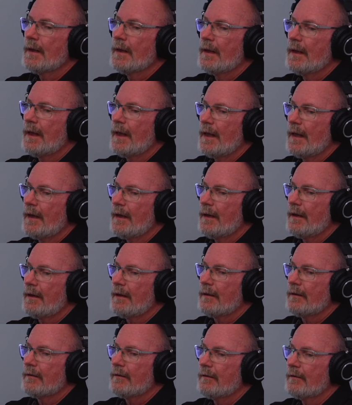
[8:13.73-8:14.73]

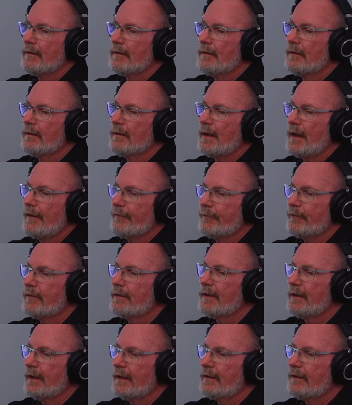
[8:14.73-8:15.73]
And after
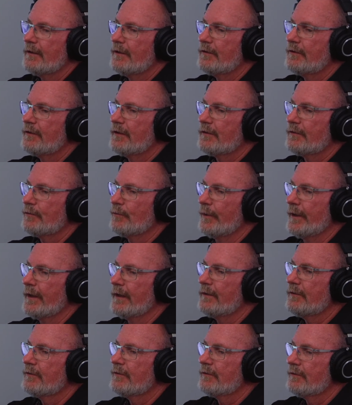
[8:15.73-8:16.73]
the end of the six
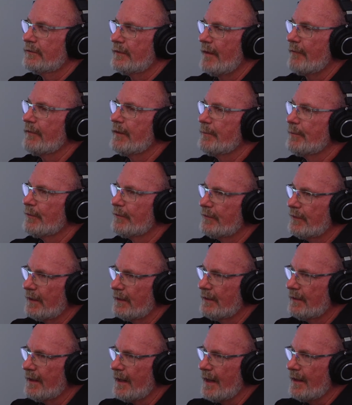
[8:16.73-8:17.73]
weeks, 70%
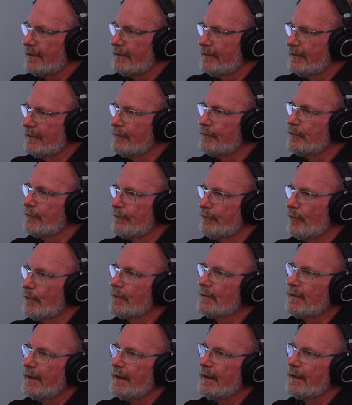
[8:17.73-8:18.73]
of the athletes, or
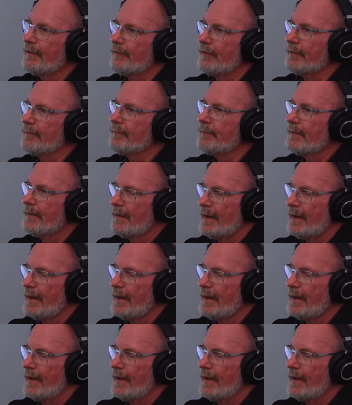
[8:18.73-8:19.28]
14 of them,